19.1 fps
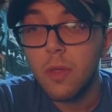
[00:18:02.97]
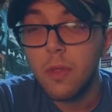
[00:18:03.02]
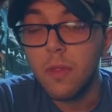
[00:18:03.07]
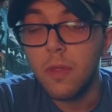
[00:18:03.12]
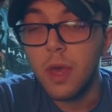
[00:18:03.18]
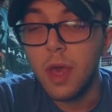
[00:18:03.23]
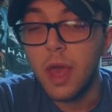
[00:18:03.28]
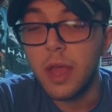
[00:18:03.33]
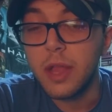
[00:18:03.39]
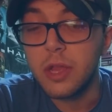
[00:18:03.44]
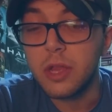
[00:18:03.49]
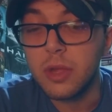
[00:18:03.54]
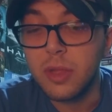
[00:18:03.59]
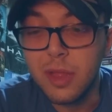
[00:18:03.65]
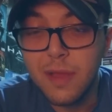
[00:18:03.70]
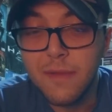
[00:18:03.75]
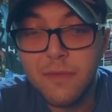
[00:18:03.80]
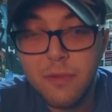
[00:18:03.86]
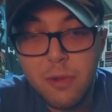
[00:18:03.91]
that just
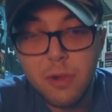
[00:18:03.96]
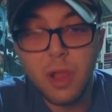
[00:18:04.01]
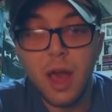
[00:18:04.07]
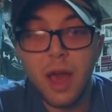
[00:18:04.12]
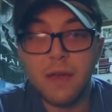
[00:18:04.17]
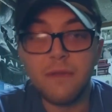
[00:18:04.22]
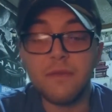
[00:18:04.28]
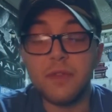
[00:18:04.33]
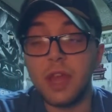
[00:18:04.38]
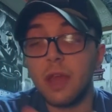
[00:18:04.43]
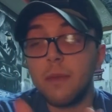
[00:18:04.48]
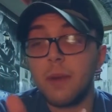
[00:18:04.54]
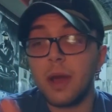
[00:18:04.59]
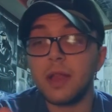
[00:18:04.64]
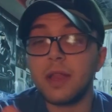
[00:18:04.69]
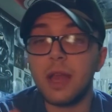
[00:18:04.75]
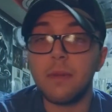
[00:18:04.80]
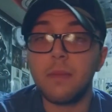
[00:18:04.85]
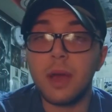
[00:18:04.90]
live their life day
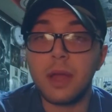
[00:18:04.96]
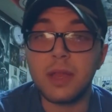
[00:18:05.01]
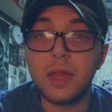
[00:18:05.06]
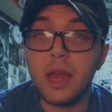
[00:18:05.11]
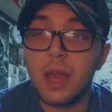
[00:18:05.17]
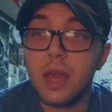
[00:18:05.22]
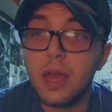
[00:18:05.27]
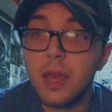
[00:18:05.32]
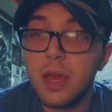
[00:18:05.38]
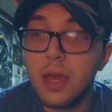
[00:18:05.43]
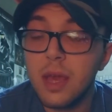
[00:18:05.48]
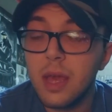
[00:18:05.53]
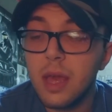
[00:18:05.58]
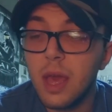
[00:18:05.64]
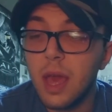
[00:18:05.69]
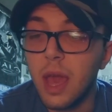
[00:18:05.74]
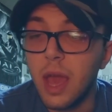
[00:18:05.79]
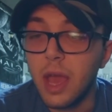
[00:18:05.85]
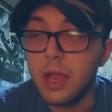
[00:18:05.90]
by day by day
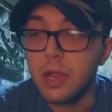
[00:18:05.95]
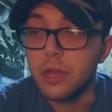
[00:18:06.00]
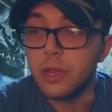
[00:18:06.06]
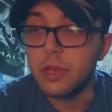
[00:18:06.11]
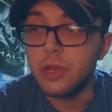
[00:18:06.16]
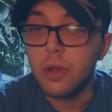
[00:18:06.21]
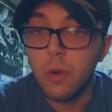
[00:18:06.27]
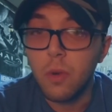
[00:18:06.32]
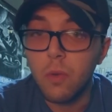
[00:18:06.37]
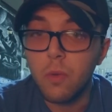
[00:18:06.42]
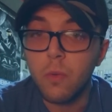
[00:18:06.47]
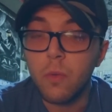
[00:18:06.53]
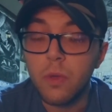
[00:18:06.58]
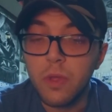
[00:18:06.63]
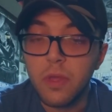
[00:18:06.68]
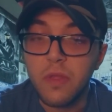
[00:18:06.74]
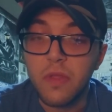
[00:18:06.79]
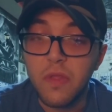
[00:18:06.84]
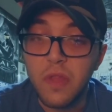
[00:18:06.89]
and don't
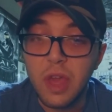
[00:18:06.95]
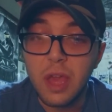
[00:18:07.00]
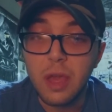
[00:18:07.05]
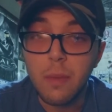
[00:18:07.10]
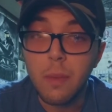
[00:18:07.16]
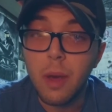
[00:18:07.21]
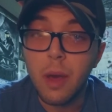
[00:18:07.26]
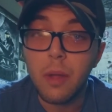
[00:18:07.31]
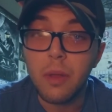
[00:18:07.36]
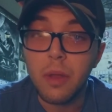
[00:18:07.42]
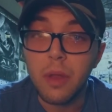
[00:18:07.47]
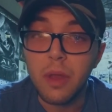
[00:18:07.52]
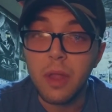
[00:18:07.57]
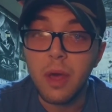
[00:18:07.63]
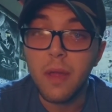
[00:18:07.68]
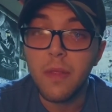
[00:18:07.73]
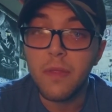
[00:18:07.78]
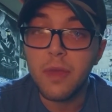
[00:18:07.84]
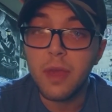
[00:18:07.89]
really think about
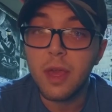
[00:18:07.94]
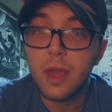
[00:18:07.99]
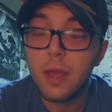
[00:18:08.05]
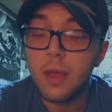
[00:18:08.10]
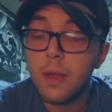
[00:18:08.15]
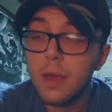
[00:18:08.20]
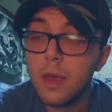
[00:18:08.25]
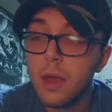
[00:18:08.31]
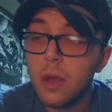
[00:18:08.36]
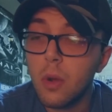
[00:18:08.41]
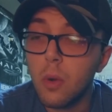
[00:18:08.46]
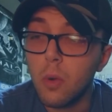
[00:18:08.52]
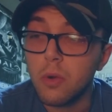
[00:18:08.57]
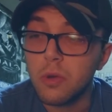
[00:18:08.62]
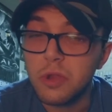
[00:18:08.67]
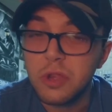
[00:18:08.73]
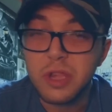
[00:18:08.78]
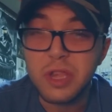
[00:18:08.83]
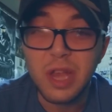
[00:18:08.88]
nothing
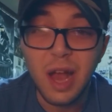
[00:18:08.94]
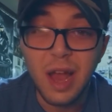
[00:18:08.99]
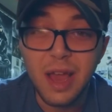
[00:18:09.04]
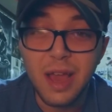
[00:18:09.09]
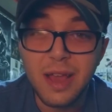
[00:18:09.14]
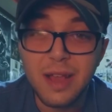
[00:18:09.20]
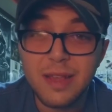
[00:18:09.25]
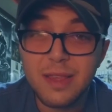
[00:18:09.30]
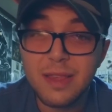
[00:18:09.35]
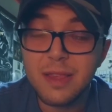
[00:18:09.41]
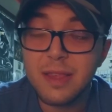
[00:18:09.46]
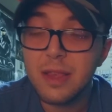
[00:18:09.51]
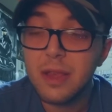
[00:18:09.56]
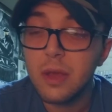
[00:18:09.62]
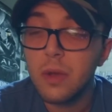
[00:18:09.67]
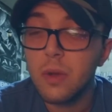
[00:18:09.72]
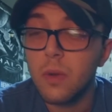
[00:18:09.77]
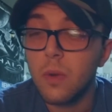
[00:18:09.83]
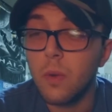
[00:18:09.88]
or science
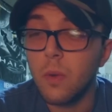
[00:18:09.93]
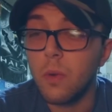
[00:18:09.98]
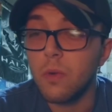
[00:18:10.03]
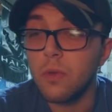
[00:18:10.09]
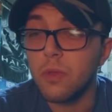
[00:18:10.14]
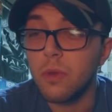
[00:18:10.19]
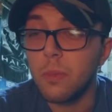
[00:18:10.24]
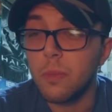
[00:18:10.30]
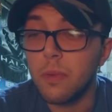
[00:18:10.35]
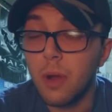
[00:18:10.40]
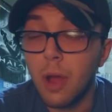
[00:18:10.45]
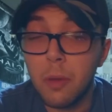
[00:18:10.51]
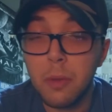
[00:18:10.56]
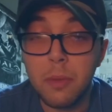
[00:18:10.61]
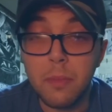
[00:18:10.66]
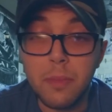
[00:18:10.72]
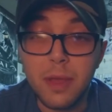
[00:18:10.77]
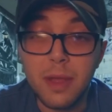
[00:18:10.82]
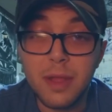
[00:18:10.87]
or the
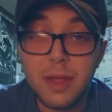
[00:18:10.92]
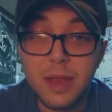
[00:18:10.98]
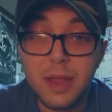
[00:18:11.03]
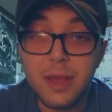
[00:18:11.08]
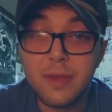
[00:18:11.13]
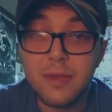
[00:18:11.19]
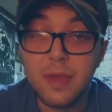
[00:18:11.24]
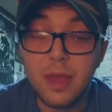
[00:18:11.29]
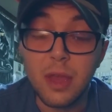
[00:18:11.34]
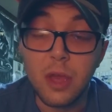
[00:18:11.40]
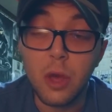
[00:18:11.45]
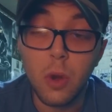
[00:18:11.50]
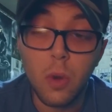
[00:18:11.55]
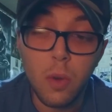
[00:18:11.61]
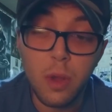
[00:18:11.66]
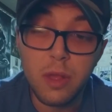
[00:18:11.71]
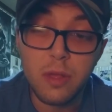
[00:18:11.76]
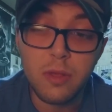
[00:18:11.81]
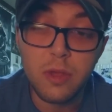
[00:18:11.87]
probabilities that
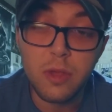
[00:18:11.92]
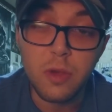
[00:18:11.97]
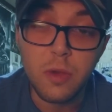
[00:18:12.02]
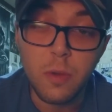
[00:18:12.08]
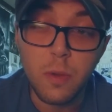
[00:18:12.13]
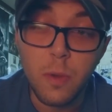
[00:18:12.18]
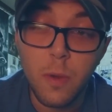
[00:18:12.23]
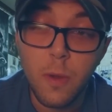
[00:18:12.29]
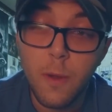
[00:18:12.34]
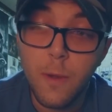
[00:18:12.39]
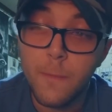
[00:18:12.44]
go into